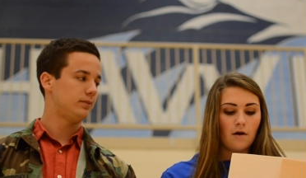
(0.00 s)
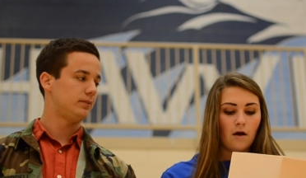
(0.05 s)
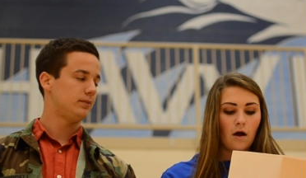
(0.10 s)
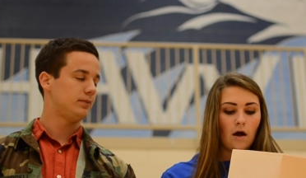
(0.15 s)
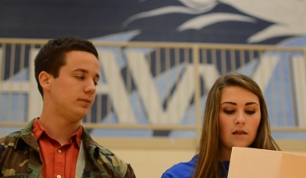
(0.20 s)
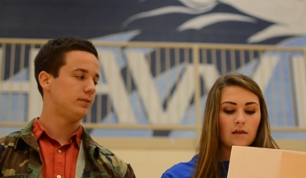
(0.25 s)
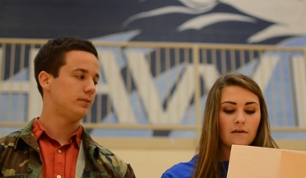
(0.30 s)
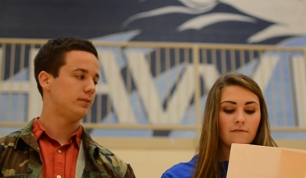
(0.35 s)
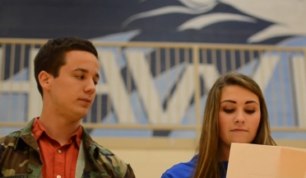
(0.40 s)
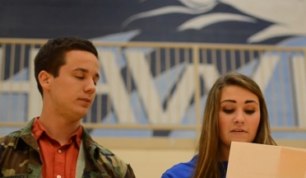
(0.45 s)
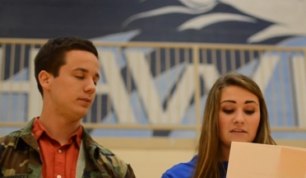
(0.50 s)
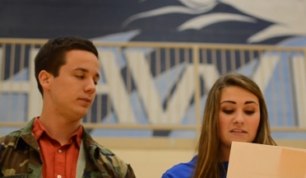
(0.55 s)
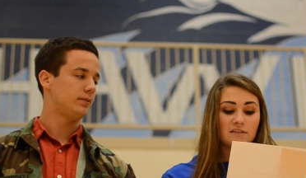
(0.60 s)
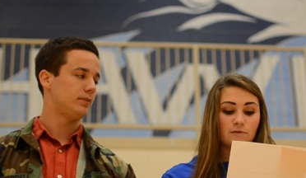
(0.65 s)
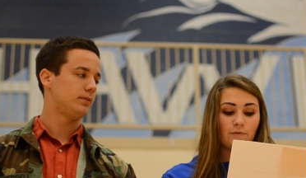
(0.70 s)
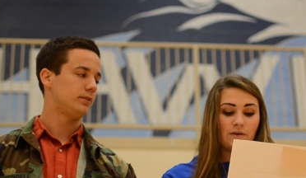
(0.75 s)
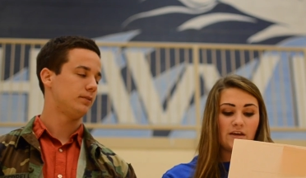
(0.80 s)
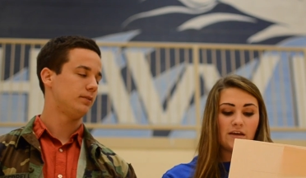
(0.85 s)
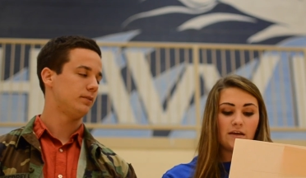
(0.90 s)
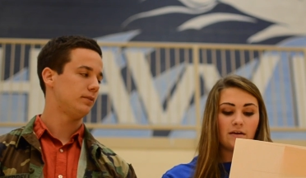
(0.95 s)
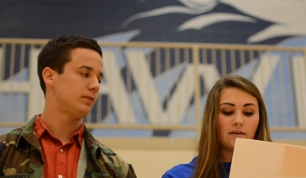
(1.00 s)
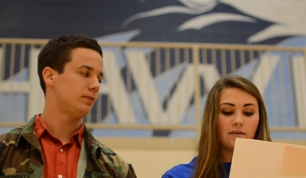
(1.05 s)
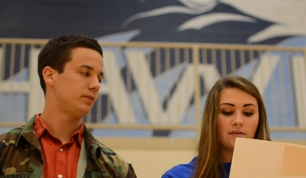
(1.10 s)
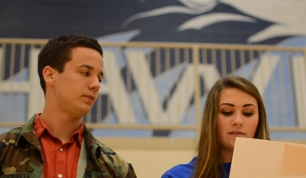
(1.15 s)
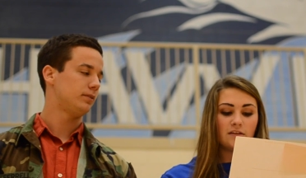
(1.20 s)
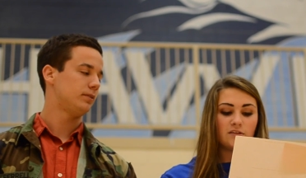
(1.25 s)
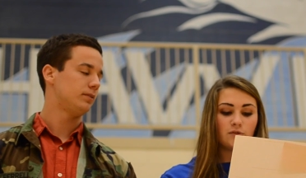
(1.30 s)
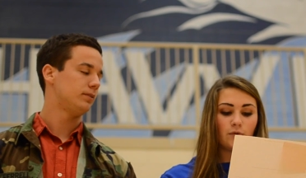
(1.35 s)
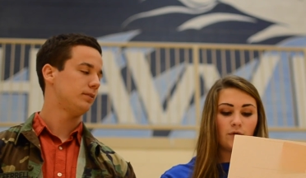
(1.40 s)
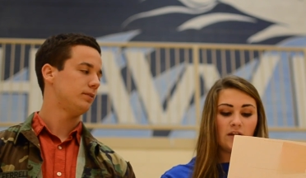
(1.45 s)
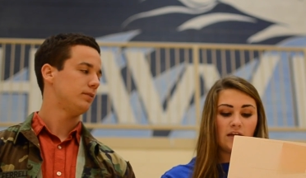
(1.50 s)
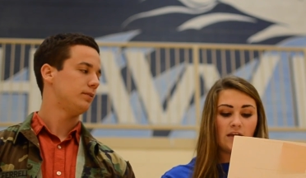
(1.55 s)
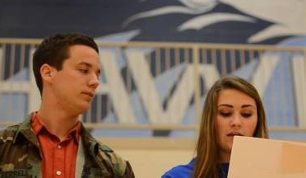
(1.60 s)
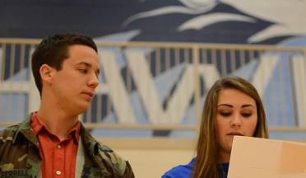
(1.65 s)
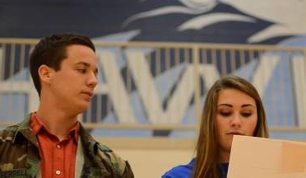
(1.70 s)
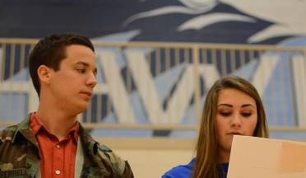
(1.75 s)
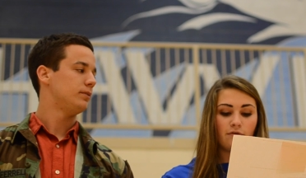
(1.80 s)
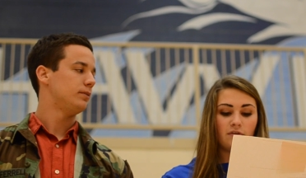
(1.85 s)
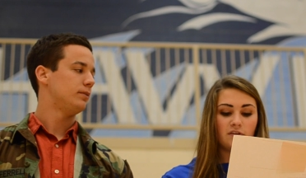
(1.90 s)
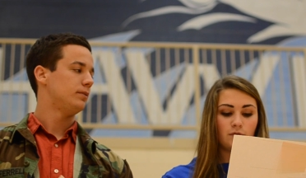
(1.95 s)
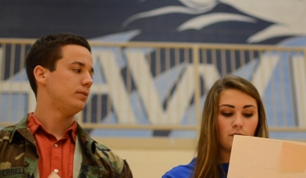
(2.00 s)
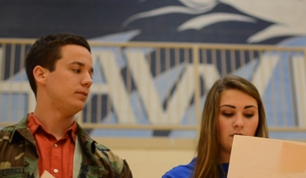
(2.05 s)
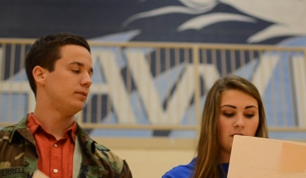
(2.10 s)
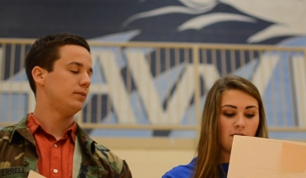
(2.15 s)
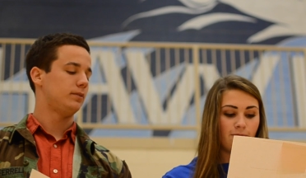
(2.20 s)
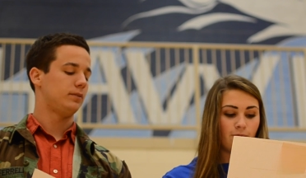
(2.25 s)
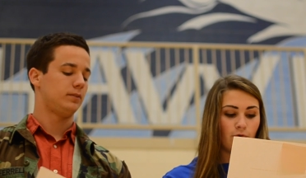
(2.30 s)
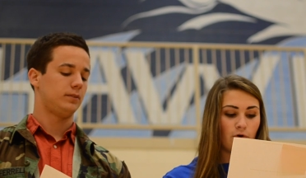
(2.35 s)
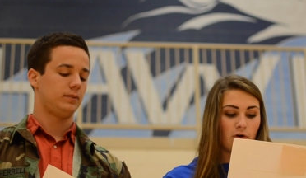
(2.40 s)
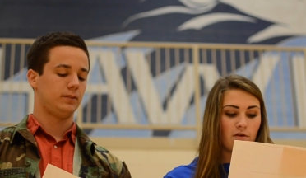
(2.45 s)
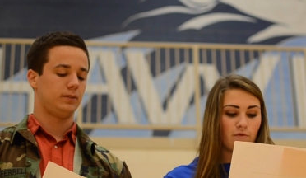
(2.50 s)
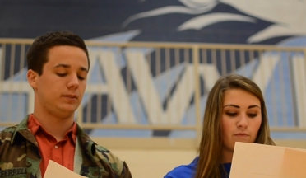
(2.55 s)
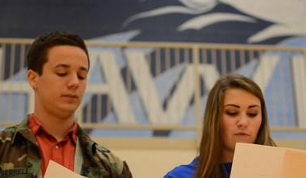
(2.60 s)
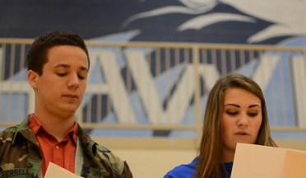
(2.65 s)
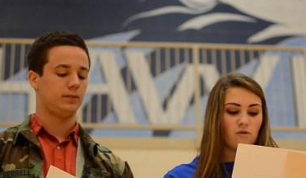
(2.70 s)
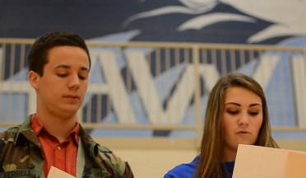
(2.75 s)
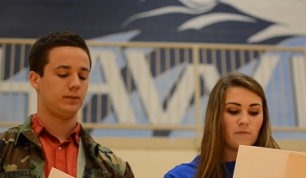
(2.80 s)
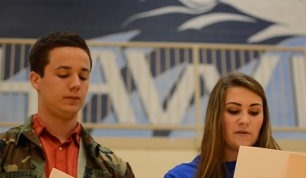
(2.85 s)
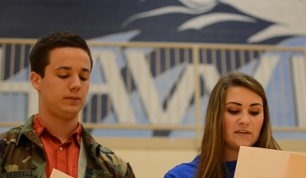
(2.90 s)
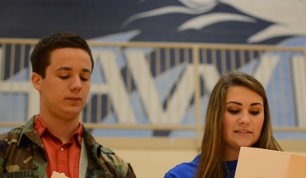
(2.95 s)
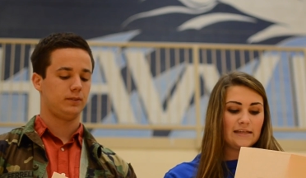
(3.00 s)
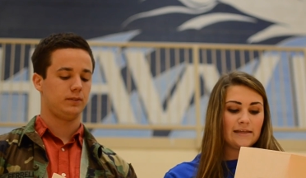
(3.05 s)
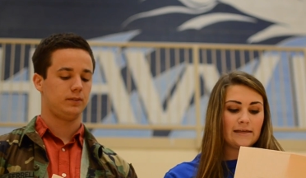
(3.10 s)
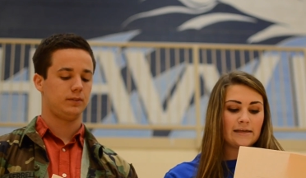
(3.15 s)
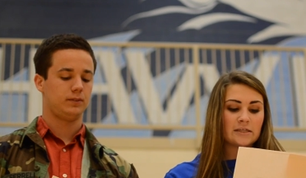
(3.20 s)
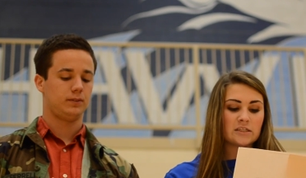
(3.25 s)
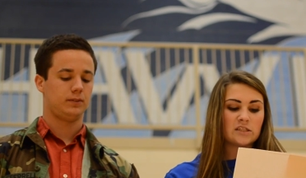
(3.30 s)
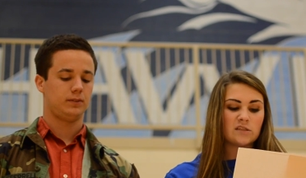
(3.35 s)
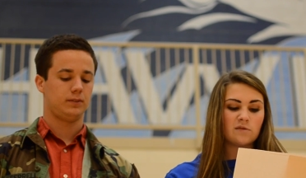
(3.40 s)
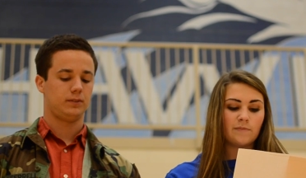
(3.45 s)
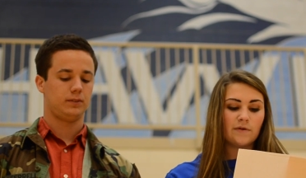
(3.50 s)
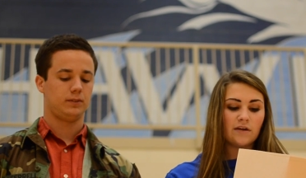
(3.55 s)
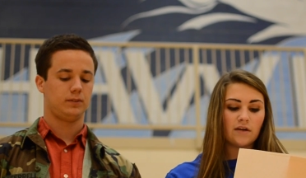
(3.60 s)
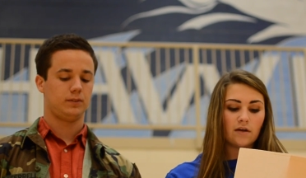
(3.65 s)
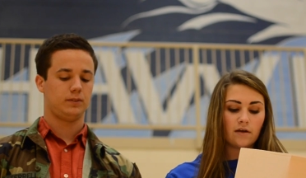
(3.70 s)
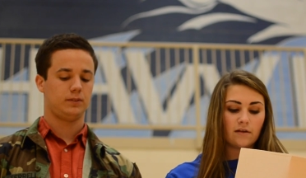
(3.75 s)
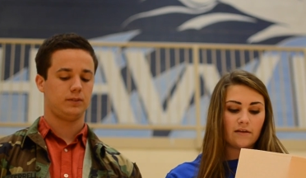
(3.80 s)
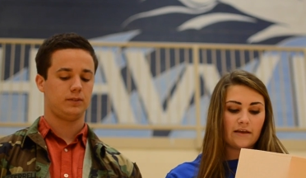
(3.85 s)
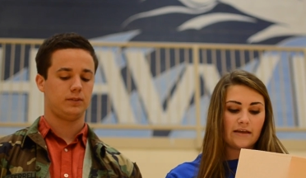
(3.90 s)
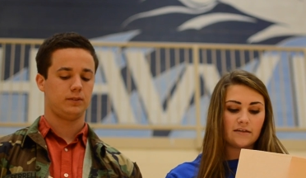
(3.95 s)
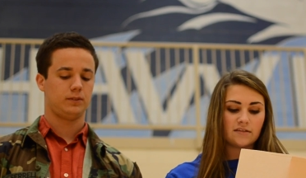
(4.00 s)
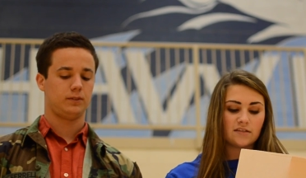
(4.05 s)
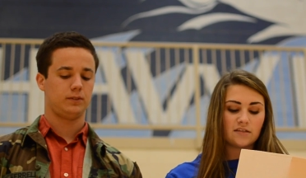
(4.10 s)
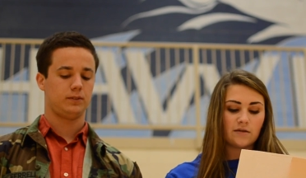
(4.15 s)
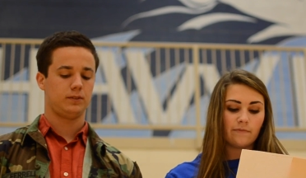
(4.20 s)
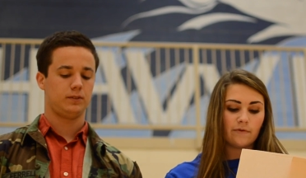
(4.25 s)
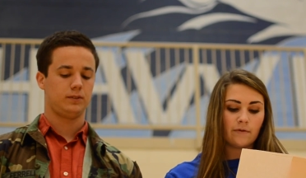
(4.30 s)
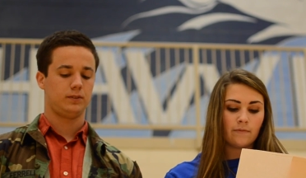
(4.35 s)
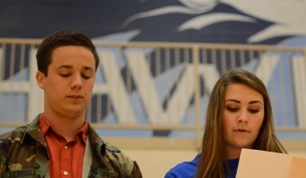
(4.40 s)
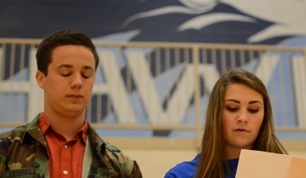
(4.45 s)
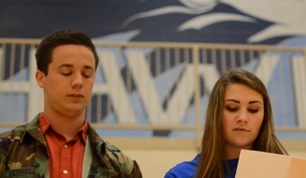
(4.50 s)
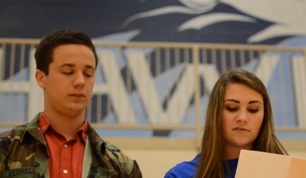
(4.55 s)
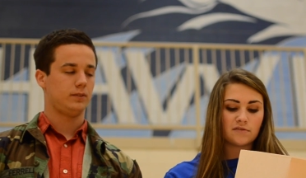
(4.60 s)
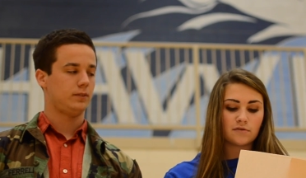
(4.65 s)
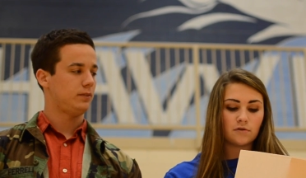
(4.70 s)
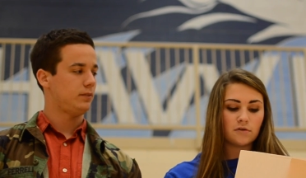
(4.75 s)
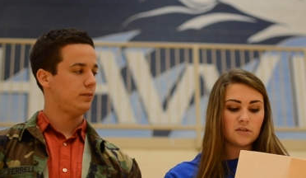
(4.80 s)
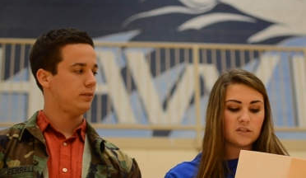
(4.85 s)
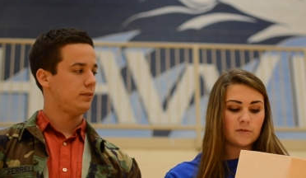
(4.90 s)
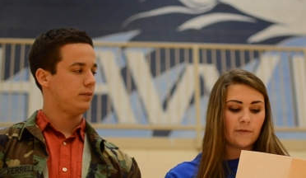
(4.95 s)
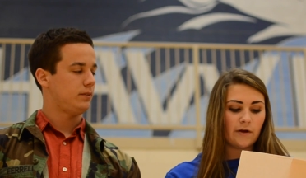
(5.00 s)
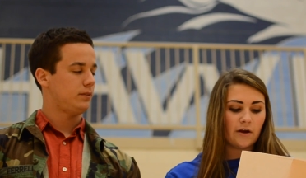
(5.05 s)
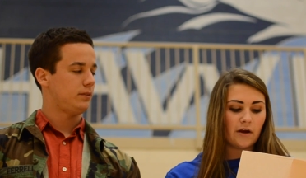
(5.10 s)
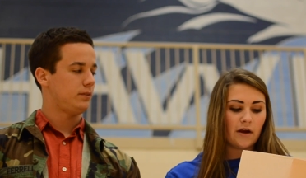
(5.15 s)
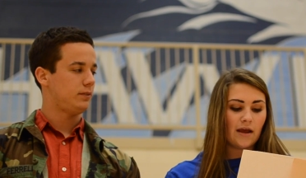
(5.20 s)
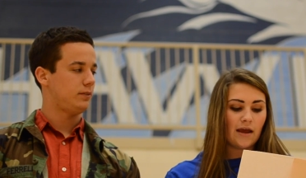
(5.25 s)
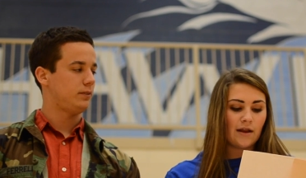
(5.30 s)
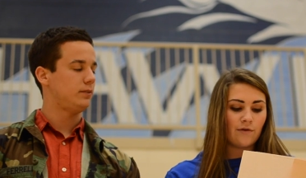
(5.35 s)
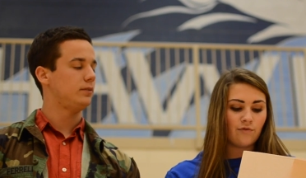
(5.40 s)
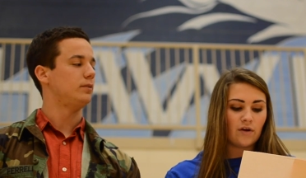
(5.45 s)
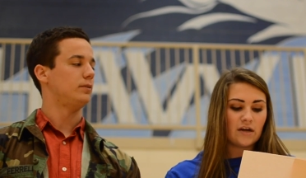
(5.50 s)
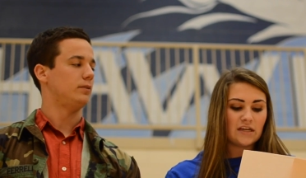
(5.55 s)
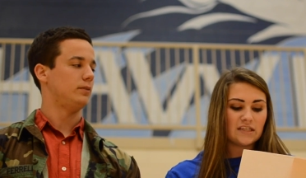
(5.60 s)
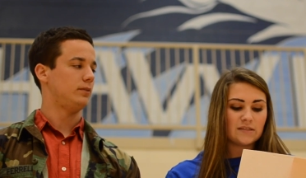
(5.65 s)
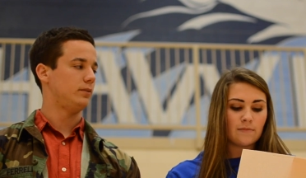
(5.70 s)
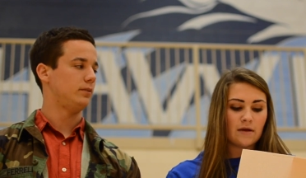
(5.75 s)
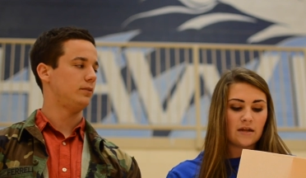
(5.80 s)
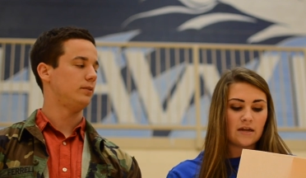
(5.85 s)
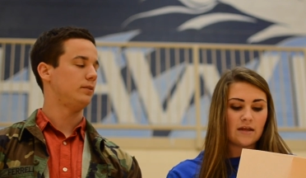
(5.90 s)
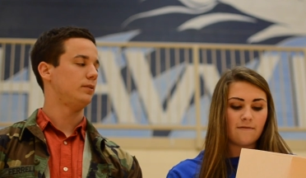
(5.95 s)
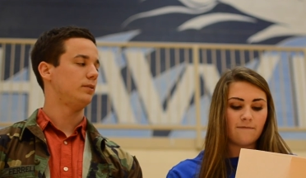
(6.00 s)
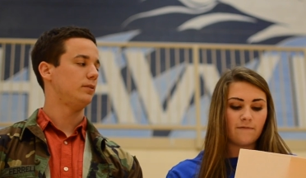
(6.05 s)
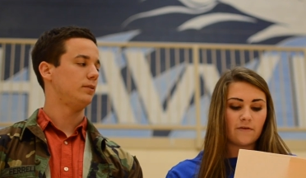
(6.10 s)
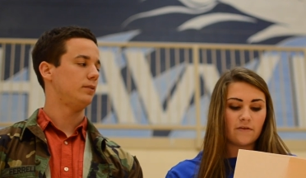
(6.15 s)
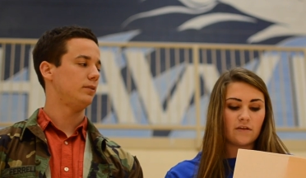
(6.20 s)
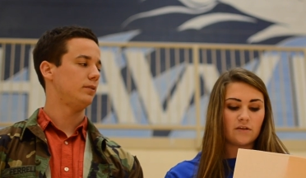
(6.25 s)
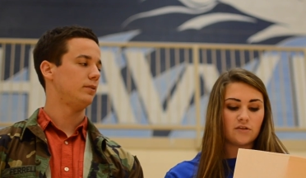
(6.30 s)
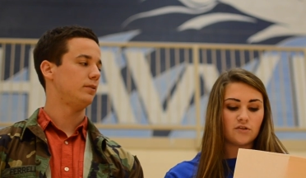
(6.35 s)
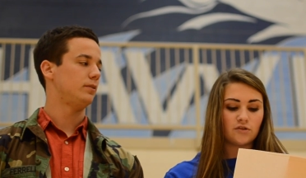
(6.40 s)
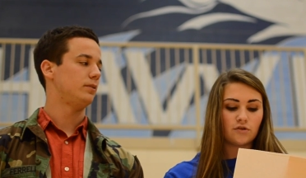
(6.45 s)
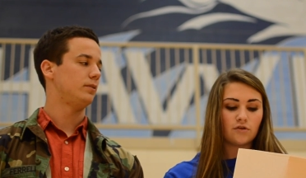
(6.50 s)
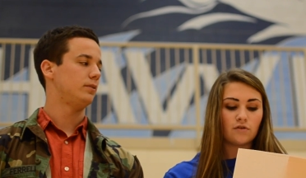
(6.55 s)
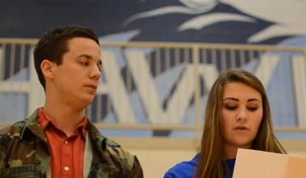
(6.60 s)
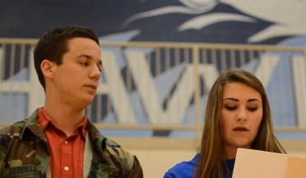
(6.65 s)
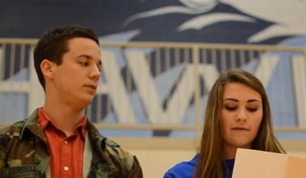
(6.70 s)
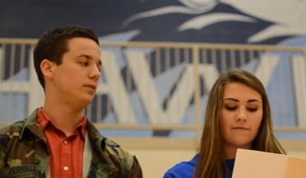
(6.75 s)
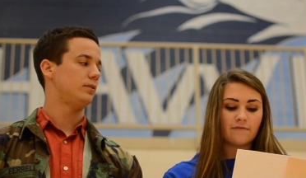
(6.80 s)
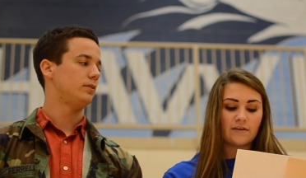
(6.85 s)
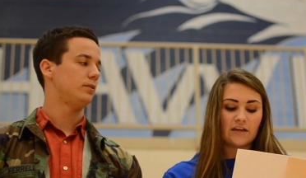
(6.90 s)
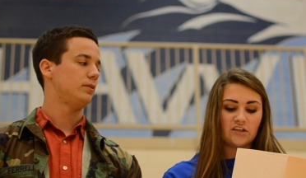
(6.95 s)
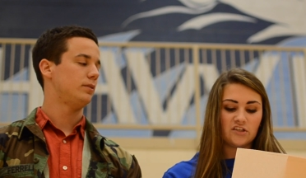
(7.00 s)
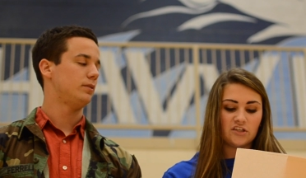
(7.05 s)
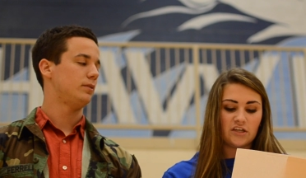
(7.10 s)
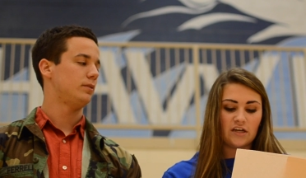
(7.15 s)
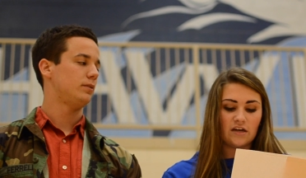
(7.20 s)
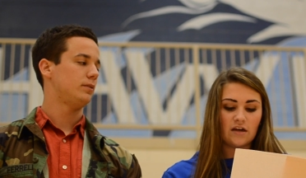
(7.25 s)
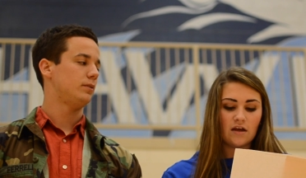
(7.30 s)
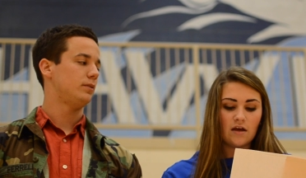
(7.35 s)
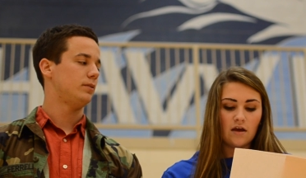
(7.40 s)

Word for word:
Speaker 1: All of this week, the 20th through the 24th, we will be selling spirit links to promote school spirit and raise money for the True Love Kitchen.